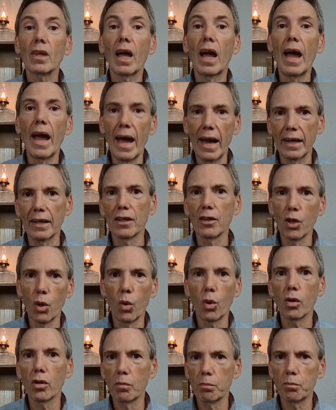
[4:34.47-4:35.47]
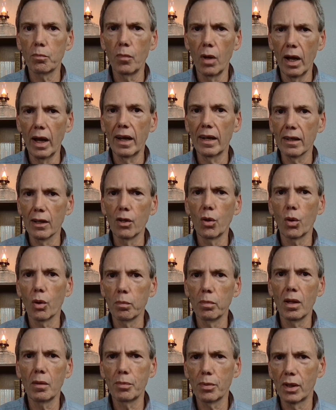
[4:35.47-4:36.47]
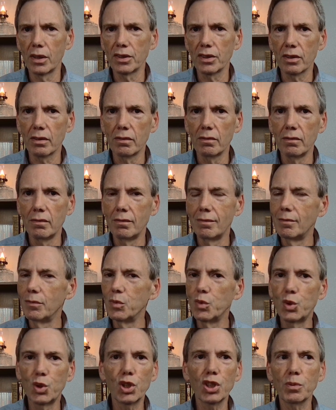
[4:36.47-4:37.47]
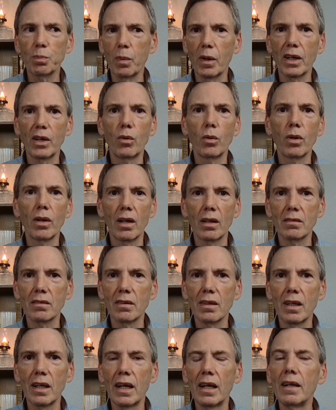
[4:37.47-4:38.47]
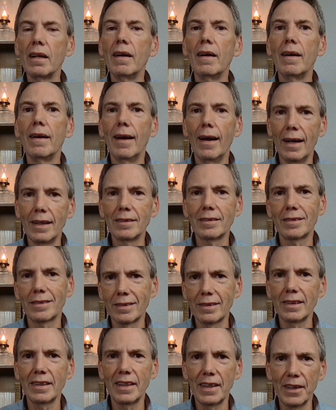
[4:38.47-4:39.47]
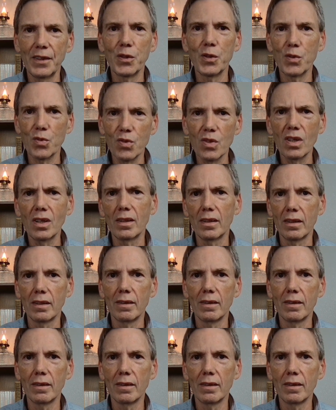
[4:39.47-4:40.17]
at a lower blood pressure just by going outside and sitting in the sun.